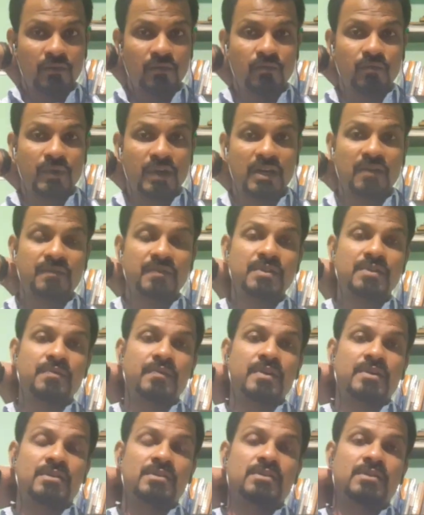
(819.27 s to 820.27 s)
what kind of
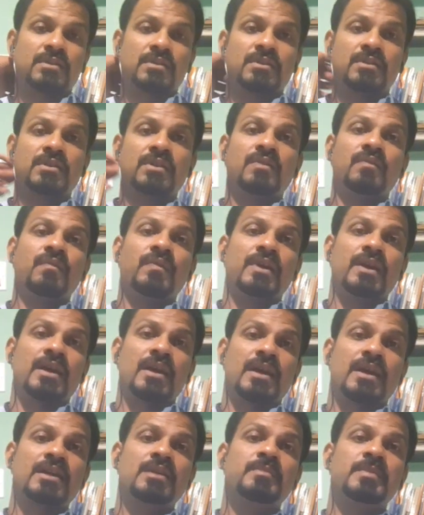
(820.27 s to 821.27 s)
situations we
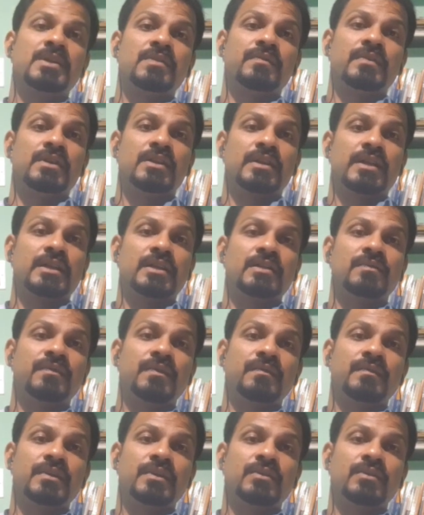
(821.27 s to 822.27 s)
had between
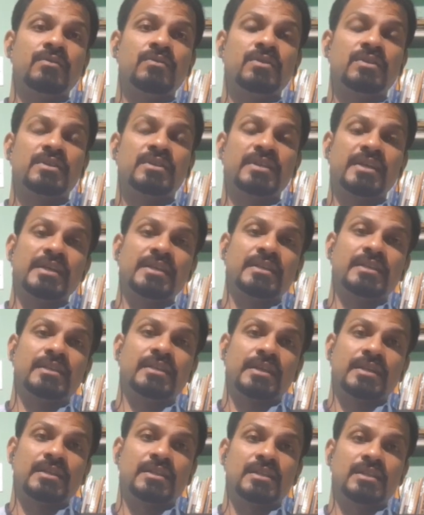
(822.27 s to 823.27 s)
1950 to
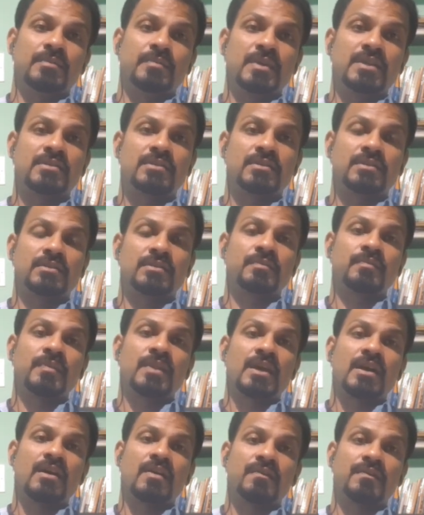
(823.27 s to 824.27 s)
1990, means
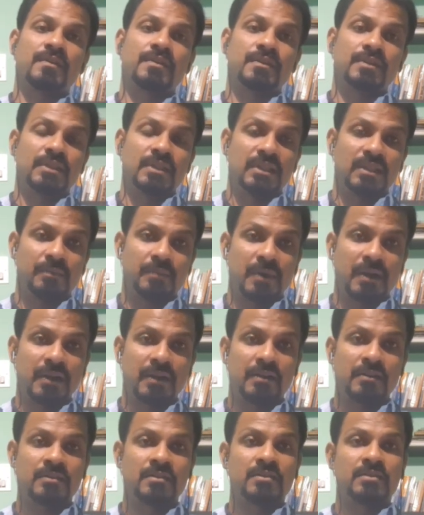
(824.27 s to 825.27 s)
after the
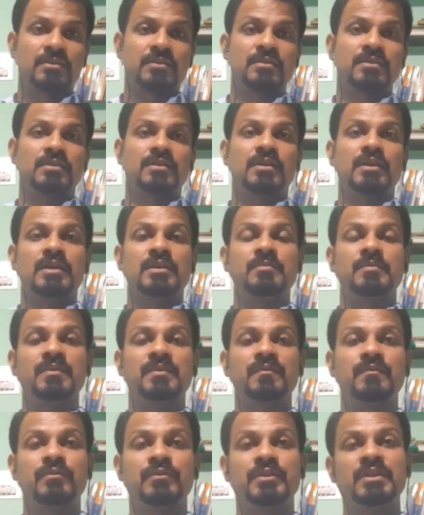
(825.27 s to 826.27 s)
independence and
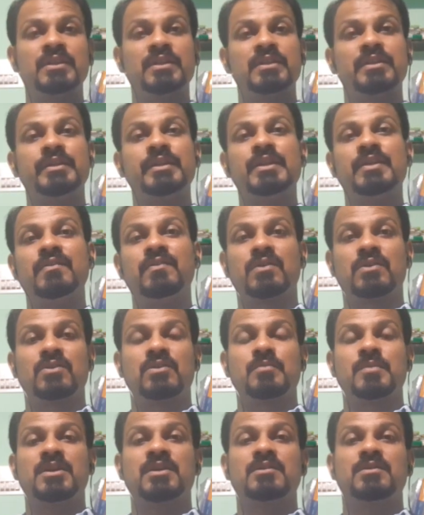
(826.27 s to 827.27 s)
before the new
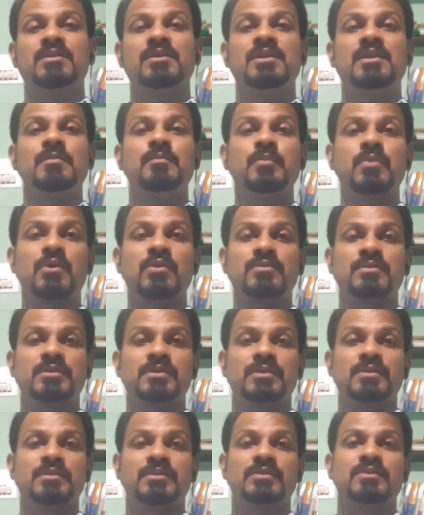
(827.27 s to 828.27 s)
economic
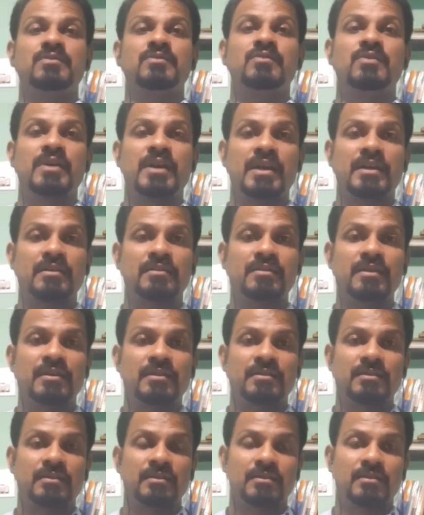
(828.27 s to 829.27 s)
policy. So at
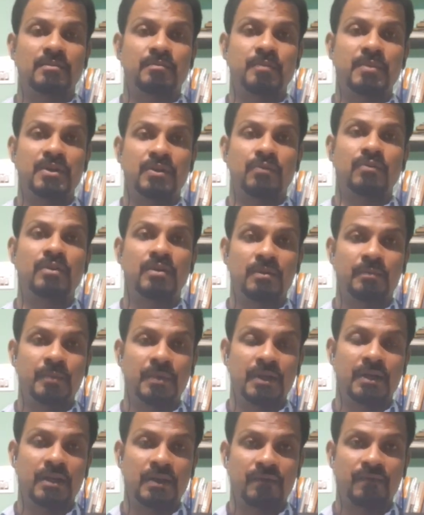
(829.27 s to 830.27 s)
that particular
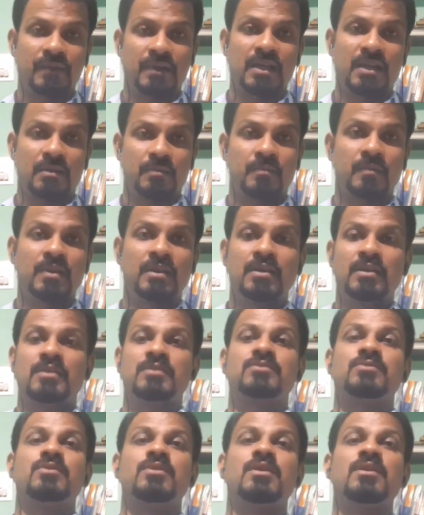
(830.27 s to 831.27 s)
period of time,
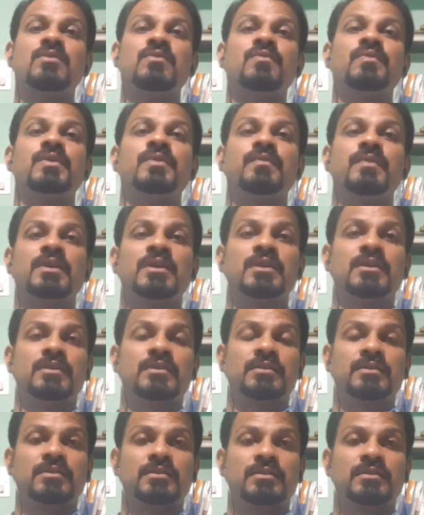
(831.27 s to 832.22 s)
so how we were,